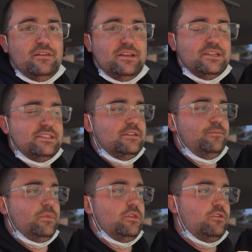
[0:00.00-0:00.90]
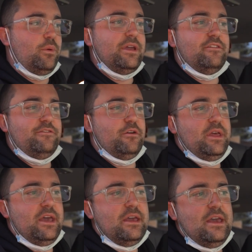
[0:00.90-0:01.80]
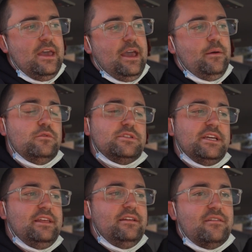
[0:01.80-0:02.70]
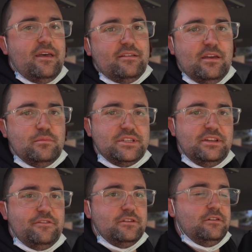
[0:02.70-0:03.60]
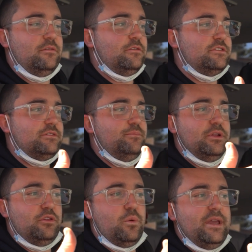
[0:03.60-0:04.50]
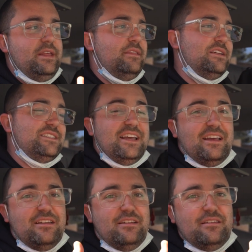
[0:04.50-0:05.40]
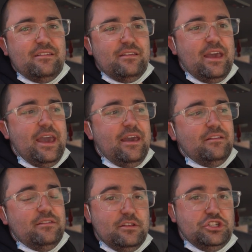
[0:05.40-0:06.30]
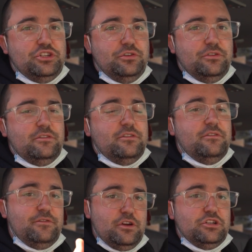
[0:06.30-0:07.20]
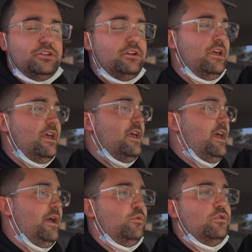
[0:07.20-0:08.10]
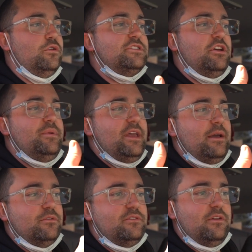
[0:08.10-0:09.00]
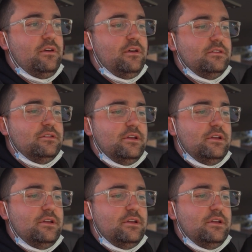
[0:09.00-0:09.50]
this, tweak it from there, and we'll see the intake temps difference between the standard and the tuned version. And we'll also be able to